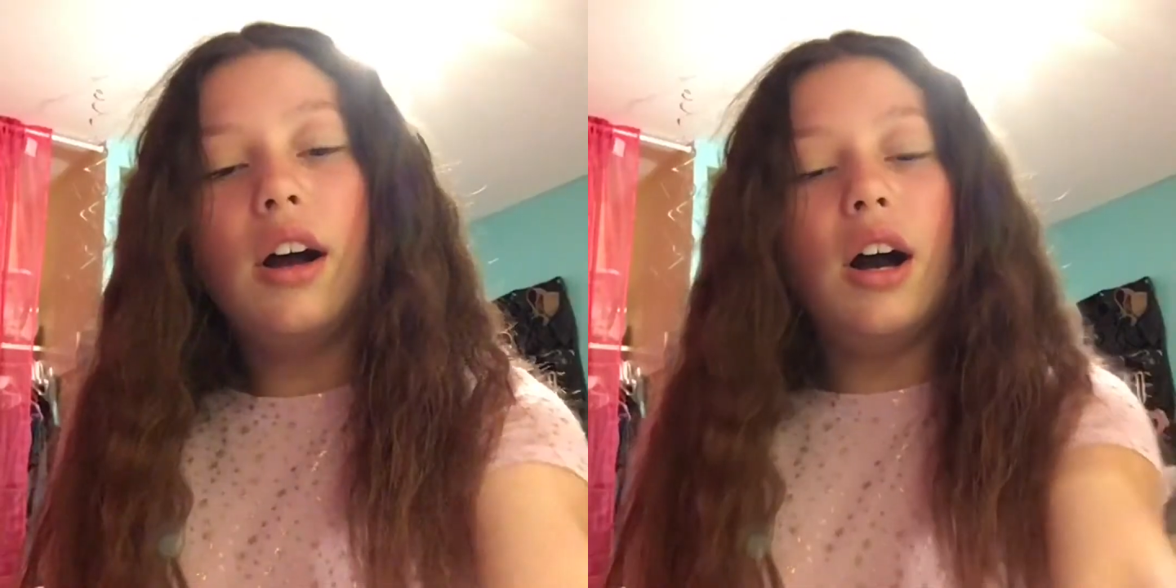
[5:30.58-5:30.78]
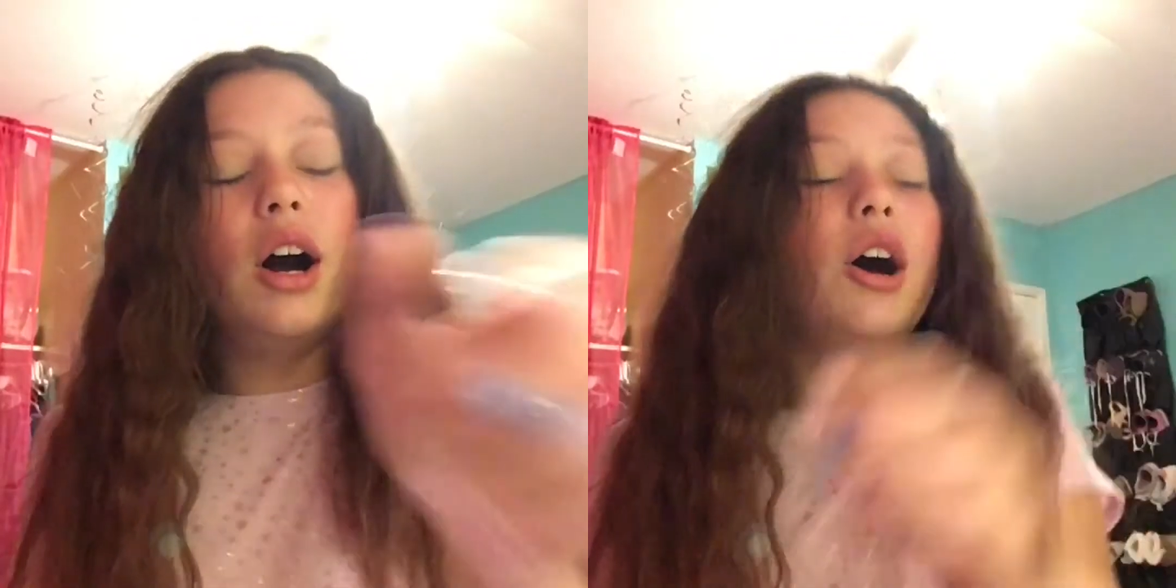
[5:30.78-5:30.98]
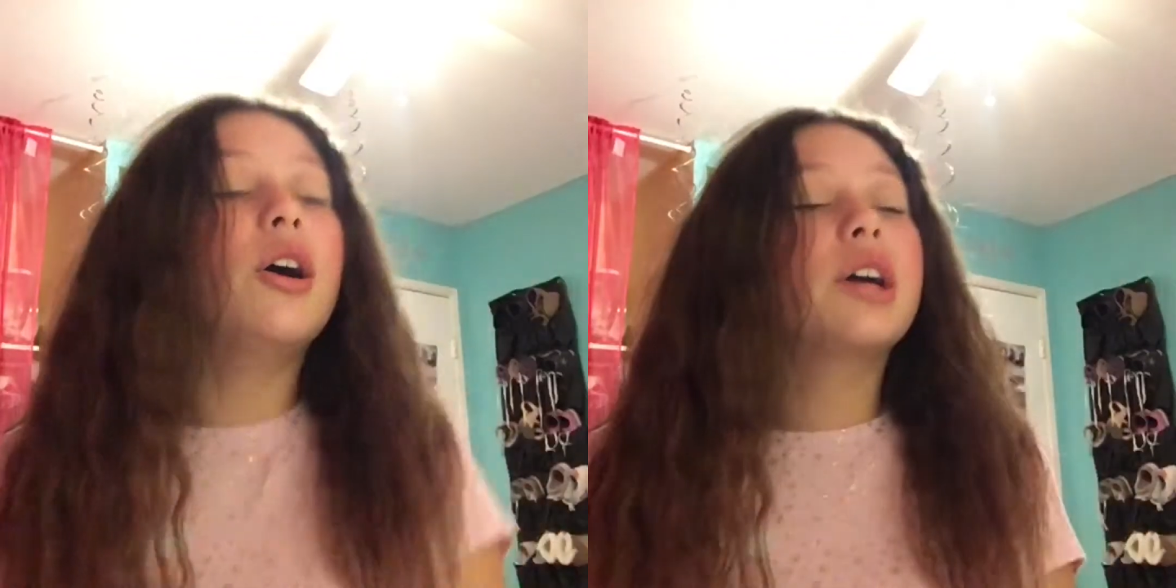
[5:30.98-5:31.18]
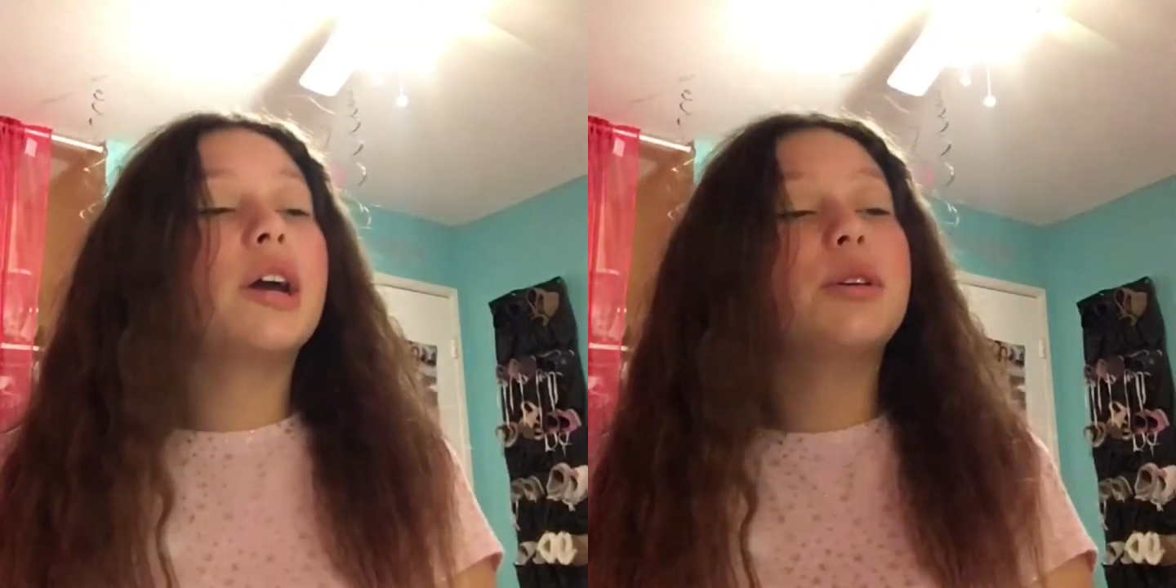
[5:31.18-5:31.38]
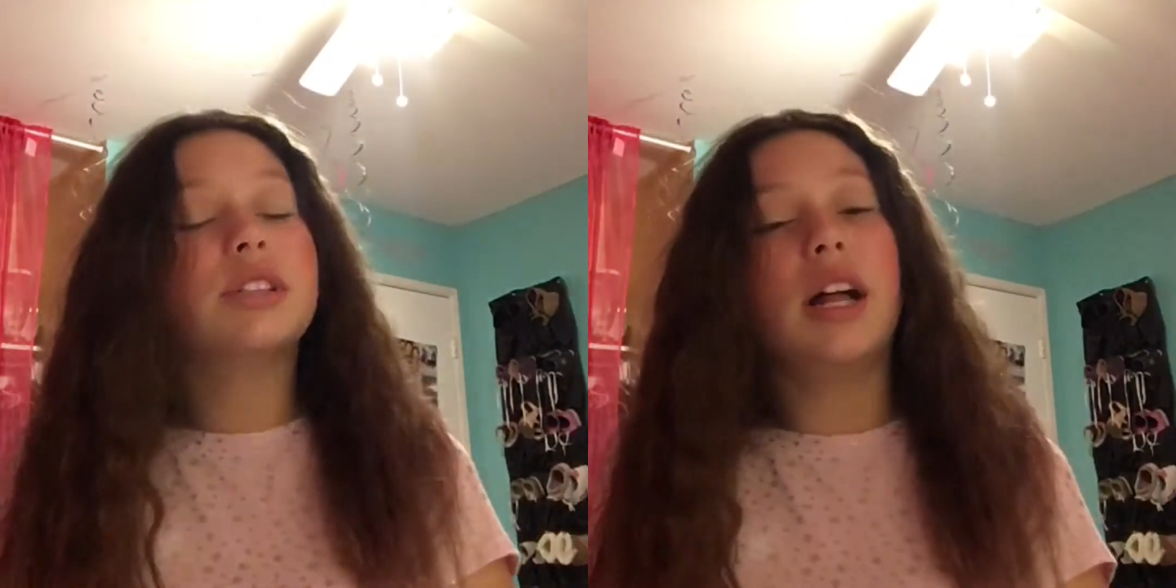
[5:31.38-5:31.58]
Okay,
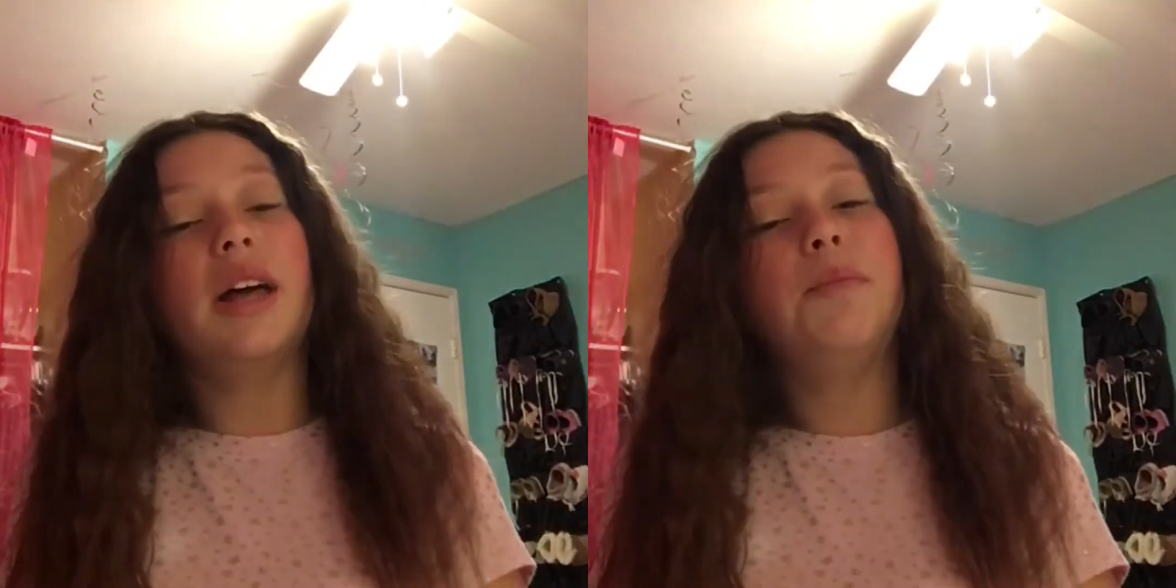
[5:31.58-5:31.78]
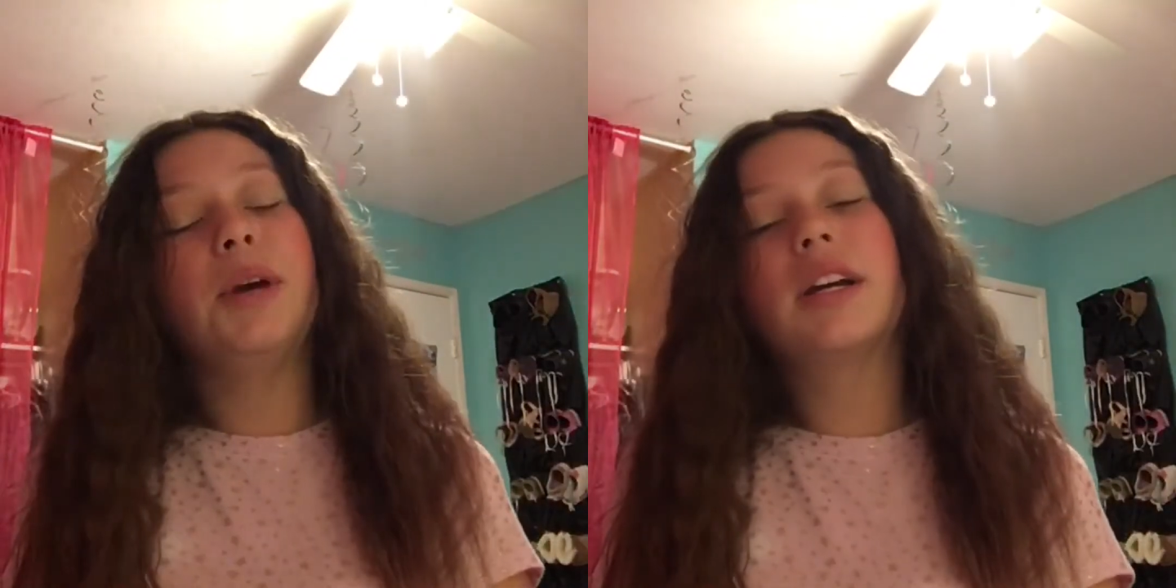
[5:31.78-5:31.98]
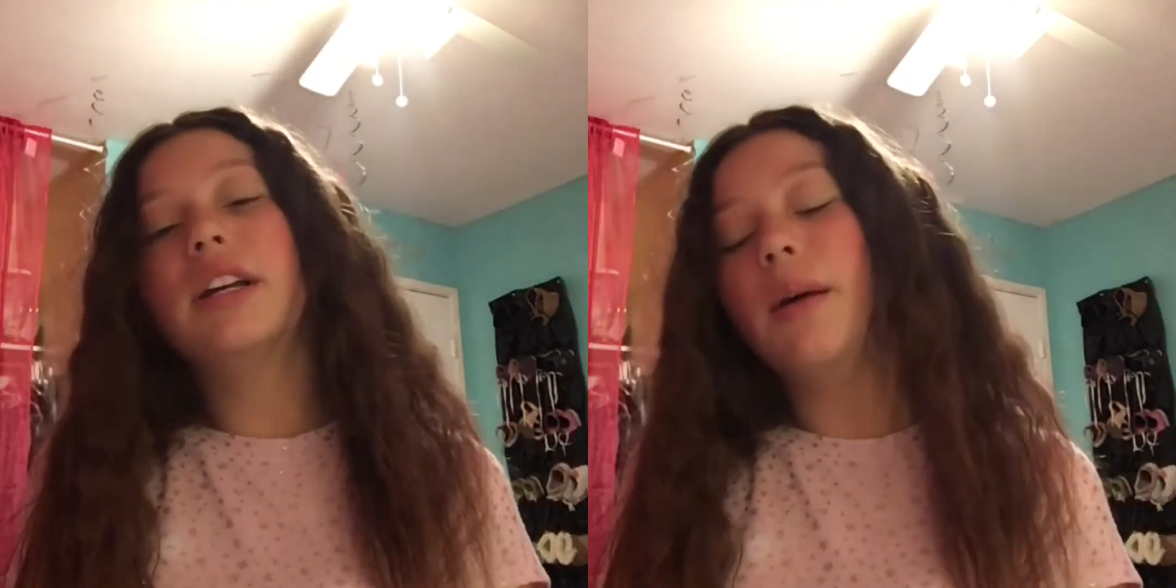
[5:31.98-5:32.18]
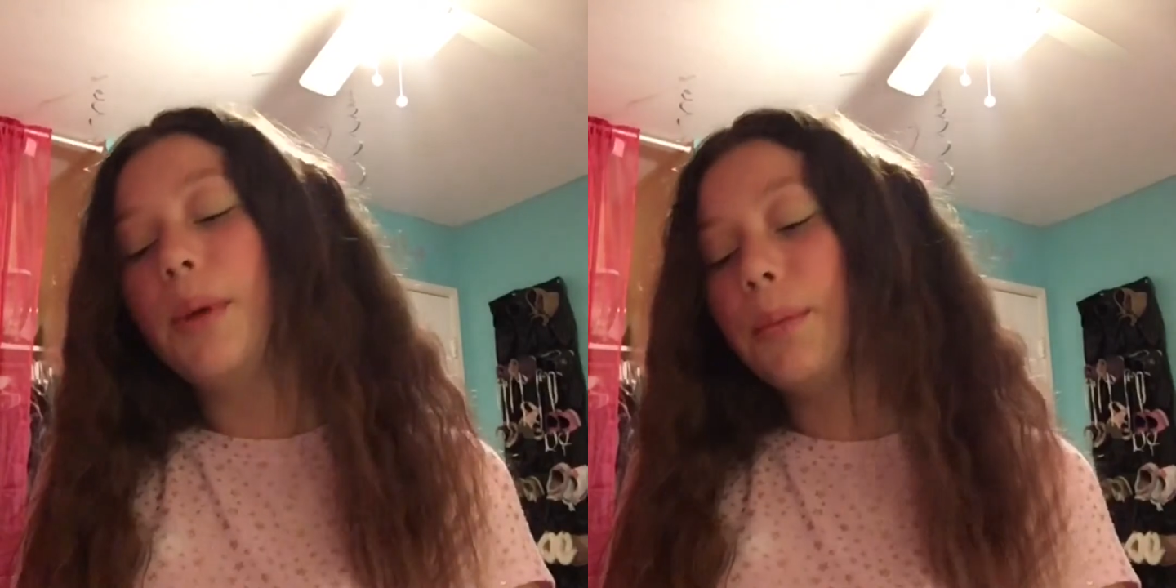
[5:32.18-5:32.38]
Quasali, pick a number